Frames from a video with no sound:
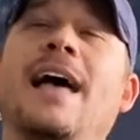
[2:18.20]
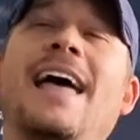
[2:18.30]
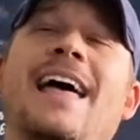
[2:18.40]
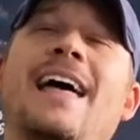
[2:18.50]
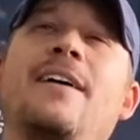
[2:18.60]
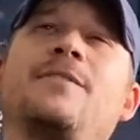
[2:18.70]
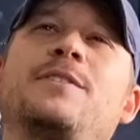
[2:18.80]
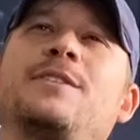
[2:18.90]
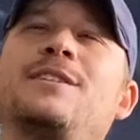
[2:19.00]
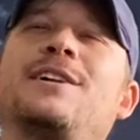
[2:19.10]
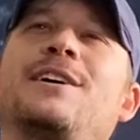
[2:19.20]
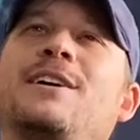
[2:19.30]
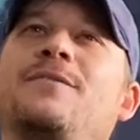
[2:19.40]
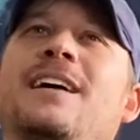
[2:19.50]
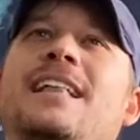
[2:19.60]

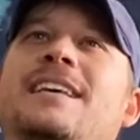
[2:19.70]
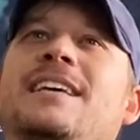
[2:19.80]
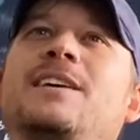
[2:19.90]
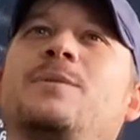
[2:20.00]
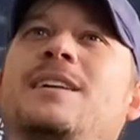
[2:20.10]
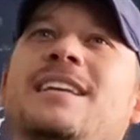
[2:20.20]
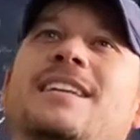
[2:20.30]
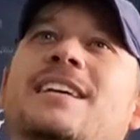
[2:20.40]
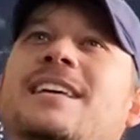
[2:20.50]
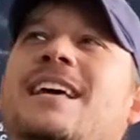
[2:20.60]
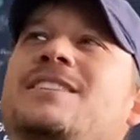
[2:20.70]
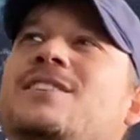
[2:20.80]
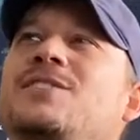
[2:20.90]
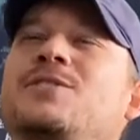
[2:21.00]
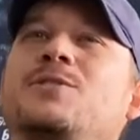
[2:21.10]
Avalon Valley. We need to get
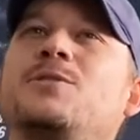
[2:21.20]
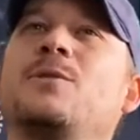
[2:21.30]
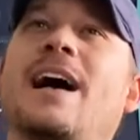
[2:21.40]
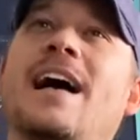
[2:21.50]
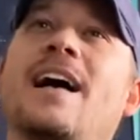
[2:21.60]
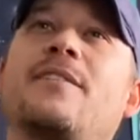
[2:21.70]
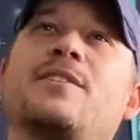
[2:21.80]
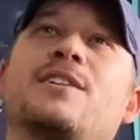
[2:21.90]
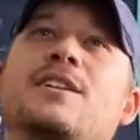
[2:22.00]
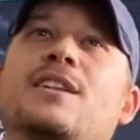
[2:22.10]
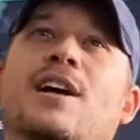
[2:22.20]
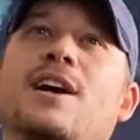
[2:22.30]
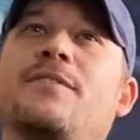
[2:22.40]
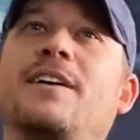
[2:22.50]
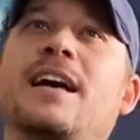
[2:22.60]
you to
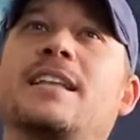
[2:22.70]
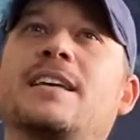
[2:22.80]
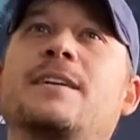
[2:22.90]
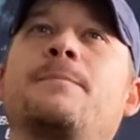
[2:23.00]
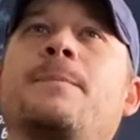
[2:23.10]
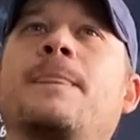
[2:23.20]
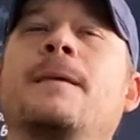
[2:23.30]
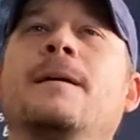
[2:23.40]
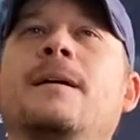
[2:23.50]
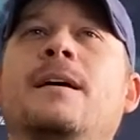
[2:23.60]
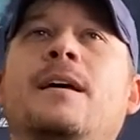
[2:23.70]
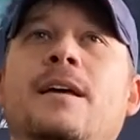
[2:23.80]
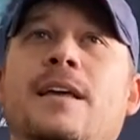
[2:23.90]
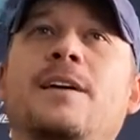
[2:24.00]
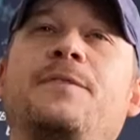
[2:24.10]
Avalon
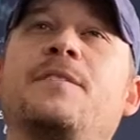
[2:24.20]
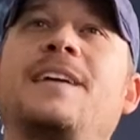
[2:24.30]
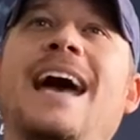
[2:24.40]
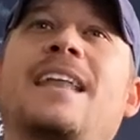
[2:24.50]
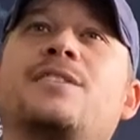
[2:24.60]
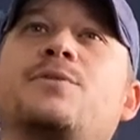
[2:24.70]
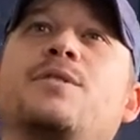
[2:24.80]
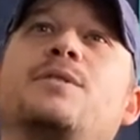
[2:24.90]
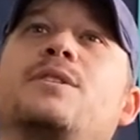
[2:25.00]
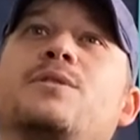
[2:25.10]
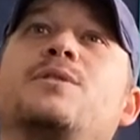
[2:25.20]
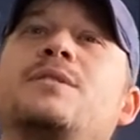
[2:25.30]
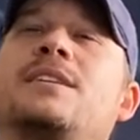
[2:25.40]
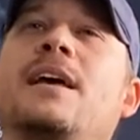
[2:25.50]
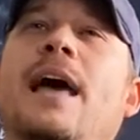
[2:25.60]
Valley. If you've got a screw
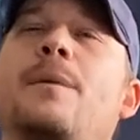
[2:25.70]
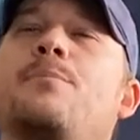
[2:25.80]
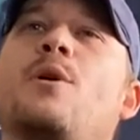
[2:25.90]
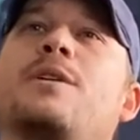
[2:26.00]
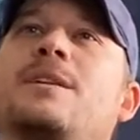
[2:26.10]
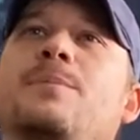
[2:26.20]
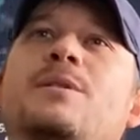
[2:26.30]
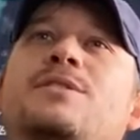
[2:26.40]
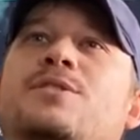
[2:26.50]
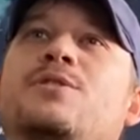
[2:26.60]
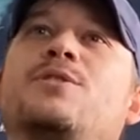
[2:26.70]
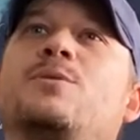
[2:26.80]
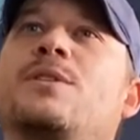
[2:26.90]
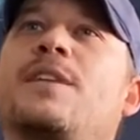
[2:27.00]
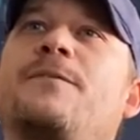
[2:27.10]
loose and broken bones too,
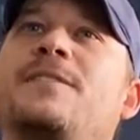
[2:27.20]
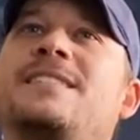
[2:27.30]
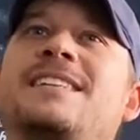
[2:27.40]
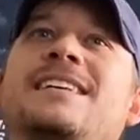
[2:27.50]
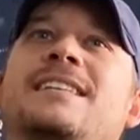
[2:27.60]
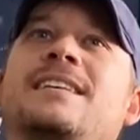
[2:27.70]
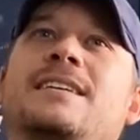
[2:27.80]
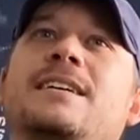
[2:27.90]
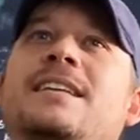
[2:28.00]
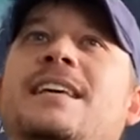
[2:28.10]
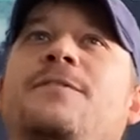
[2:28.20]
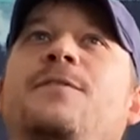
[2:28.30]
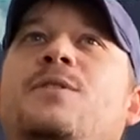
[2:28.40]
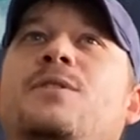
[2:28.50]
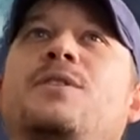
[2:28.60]
we're the facility
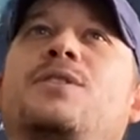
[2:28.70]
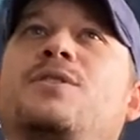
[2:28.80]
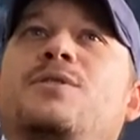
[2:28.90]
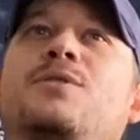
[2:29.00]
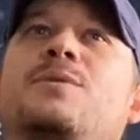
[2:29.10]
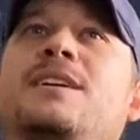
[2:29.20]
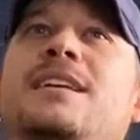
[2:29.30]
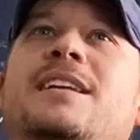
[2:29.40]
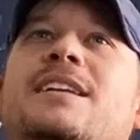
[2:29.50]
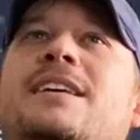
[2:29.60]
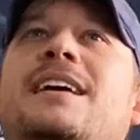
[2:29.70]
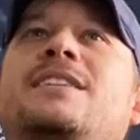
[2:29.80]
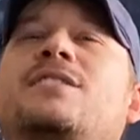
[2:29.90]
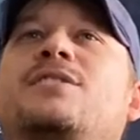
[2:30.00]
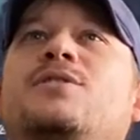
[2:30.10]
for you. We need to
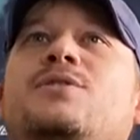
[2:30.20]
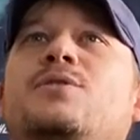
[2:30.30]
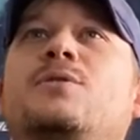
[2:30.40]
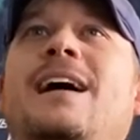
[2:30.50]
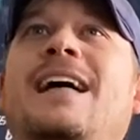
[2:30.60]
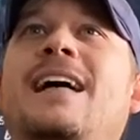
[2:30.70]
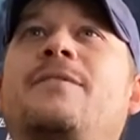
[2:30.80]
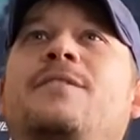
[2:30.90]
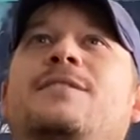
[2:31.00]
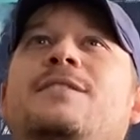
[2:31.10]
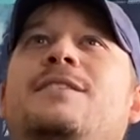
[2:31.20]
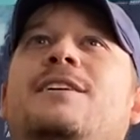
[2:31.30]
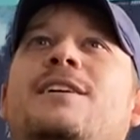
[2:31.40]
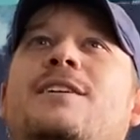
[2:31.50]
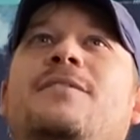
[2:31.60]
get you to
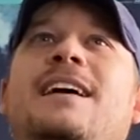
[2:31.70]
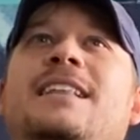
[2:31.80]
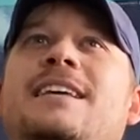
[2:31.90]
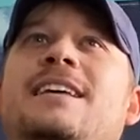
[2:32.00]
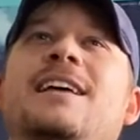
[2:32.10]
Avalon Valley.